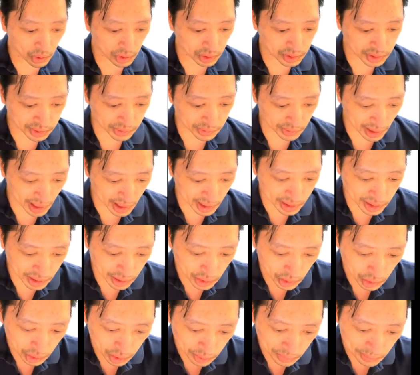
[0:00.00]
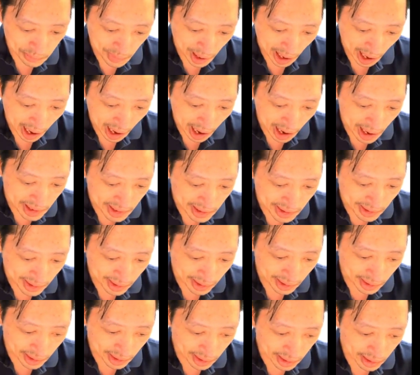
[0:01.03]
trade year old man
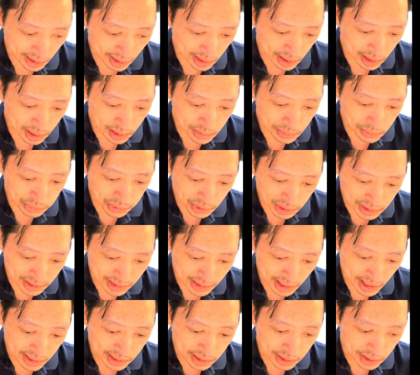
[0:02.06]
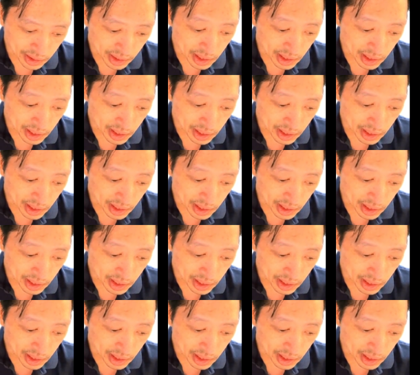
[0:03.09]
presented